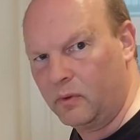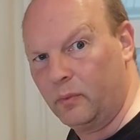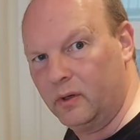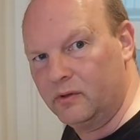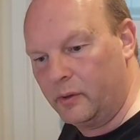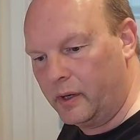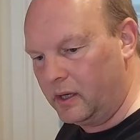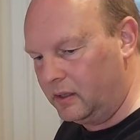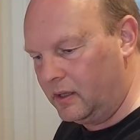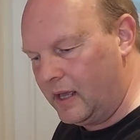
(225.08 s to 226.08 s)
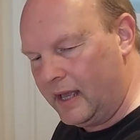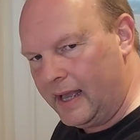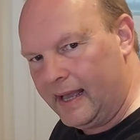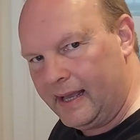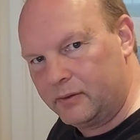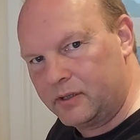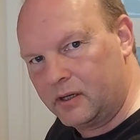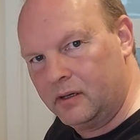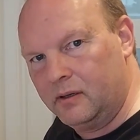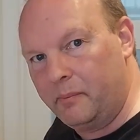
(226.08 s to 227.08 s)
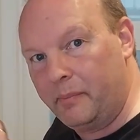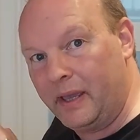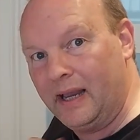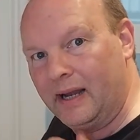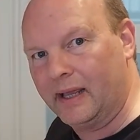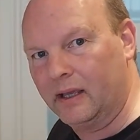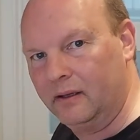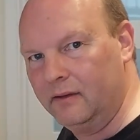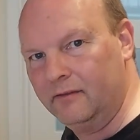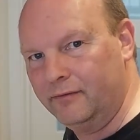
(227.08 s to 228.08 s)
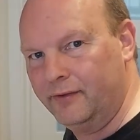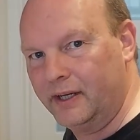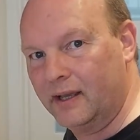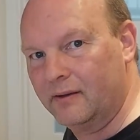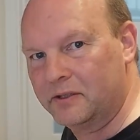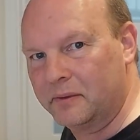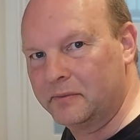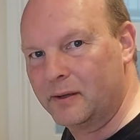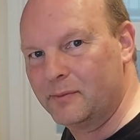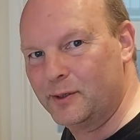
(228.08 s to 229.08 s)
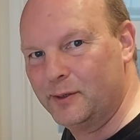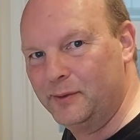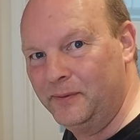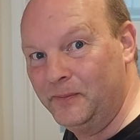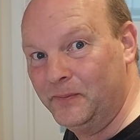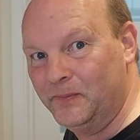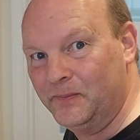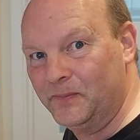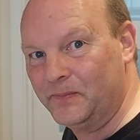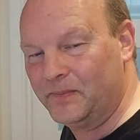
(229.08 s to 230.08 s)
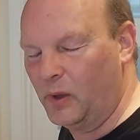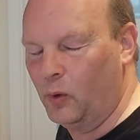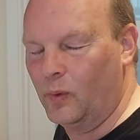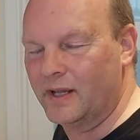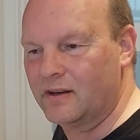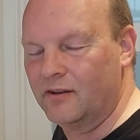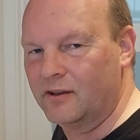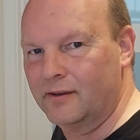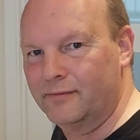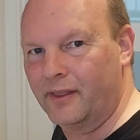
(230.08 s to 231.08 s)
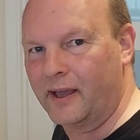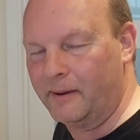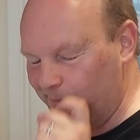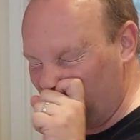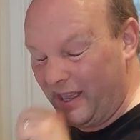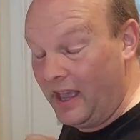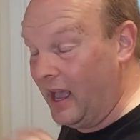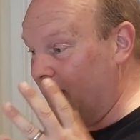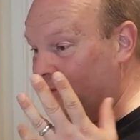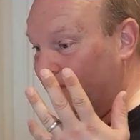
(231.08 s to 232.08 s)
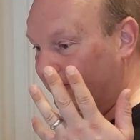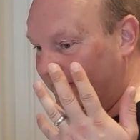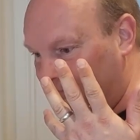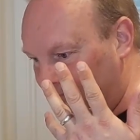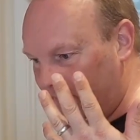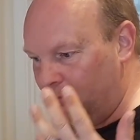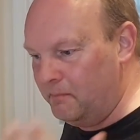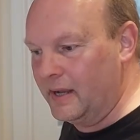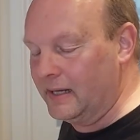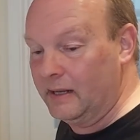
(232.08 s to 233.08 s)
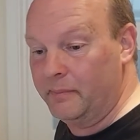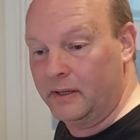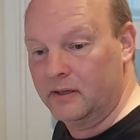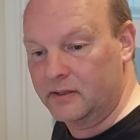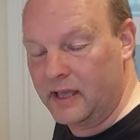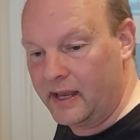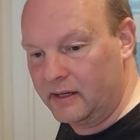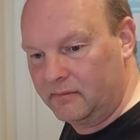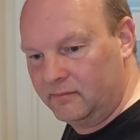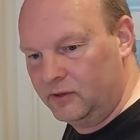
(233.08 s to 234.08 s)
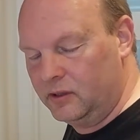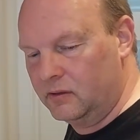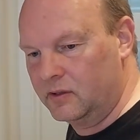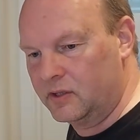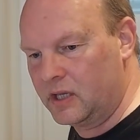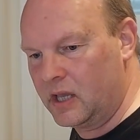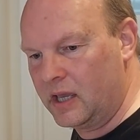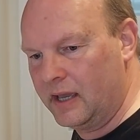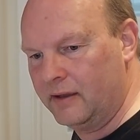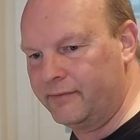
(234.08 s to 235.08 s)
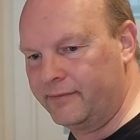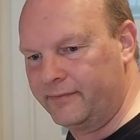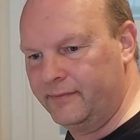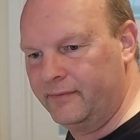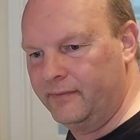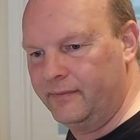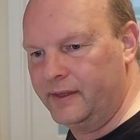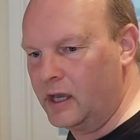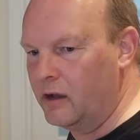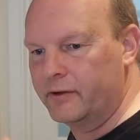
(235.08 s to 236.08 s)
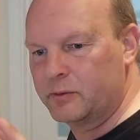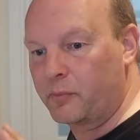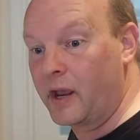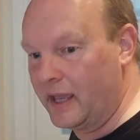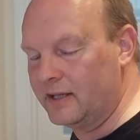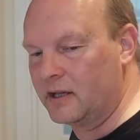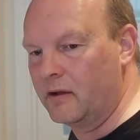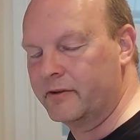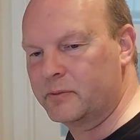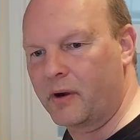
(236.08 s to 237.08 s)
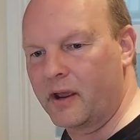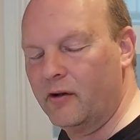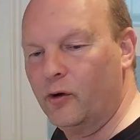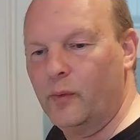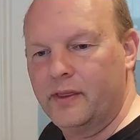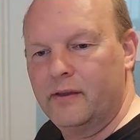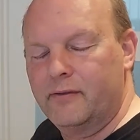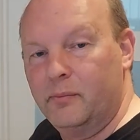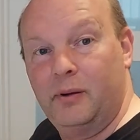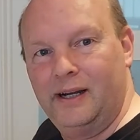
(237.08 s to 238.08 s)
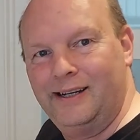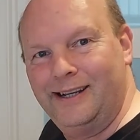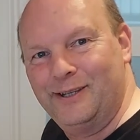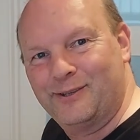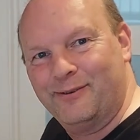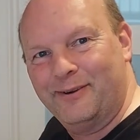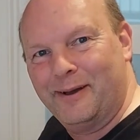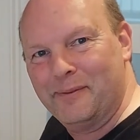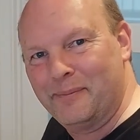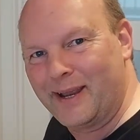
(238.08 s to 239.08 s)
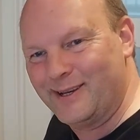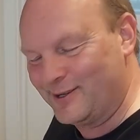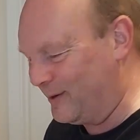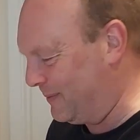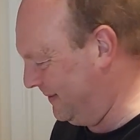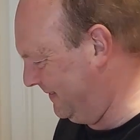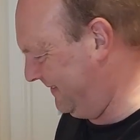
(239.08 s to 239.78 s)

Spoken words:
we will do a outer peeling video sometime soon. Always look good for that. Mainly because then you can see if the overspray is overspray or whether you've completely screwed up the paint job.